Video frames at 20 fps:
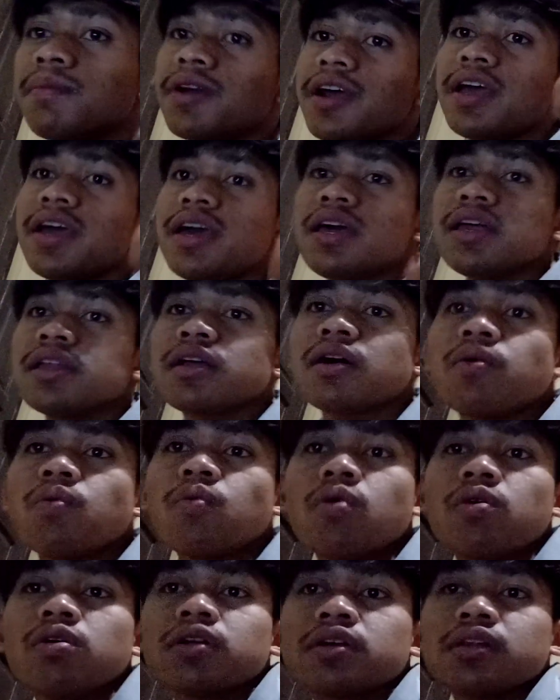8, a
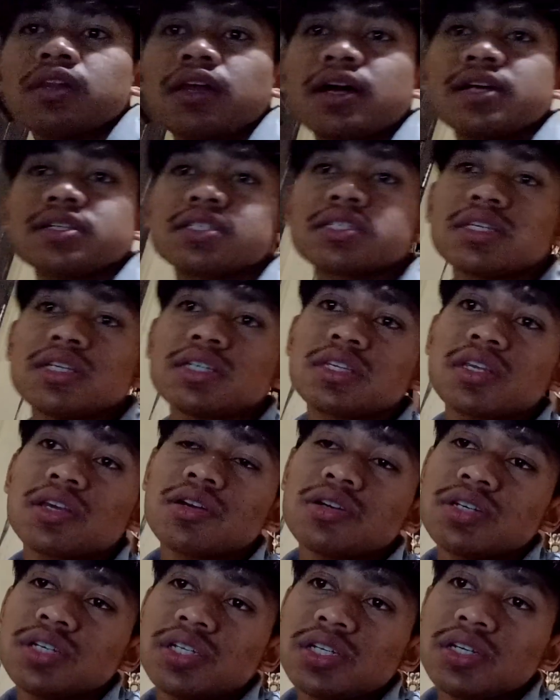world-class
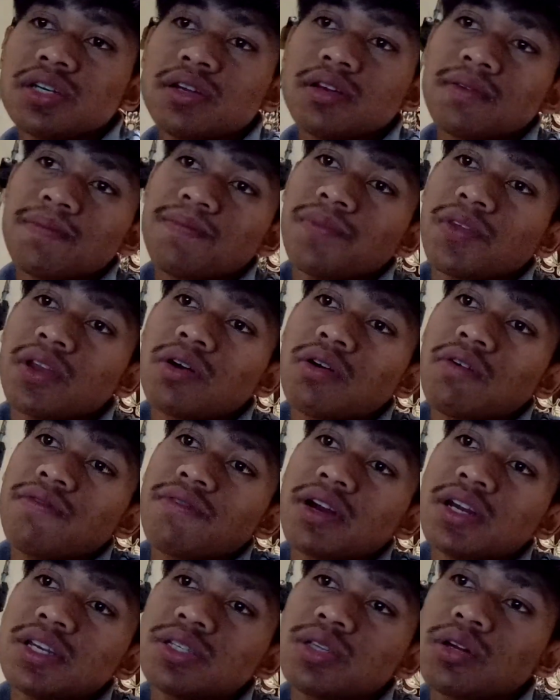discussion of
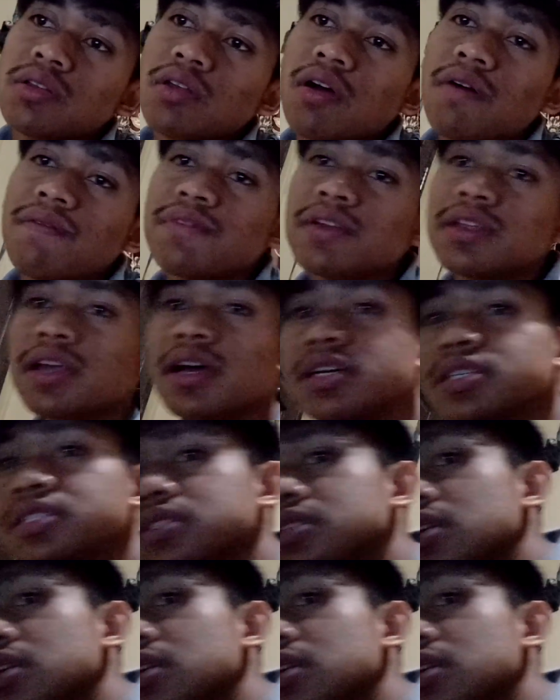result of the test.